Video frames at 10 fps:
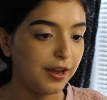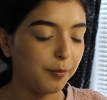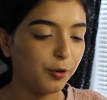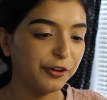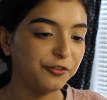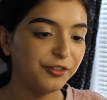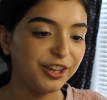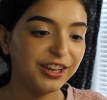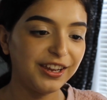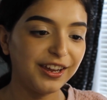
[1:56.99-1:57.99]

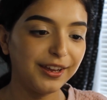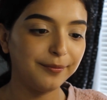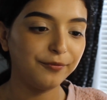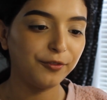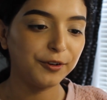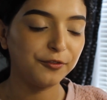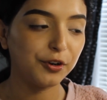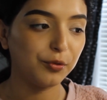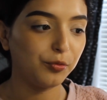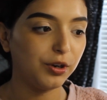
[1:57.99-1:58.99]
Morphe
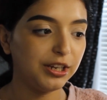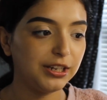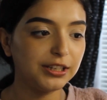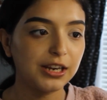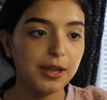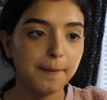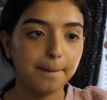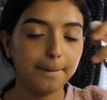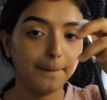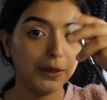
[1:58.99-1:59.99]
M441
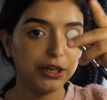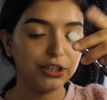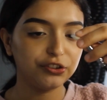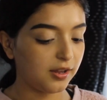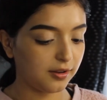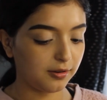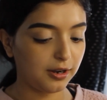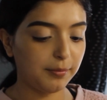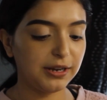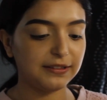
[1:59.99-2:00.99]
brush, and
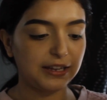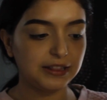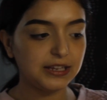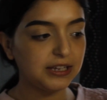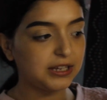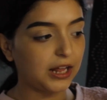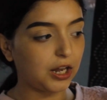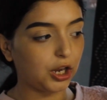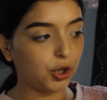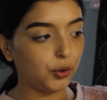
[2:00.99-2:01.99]
I'm gonna take the
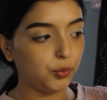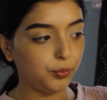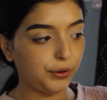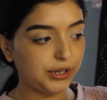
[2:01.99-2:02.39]
yellow right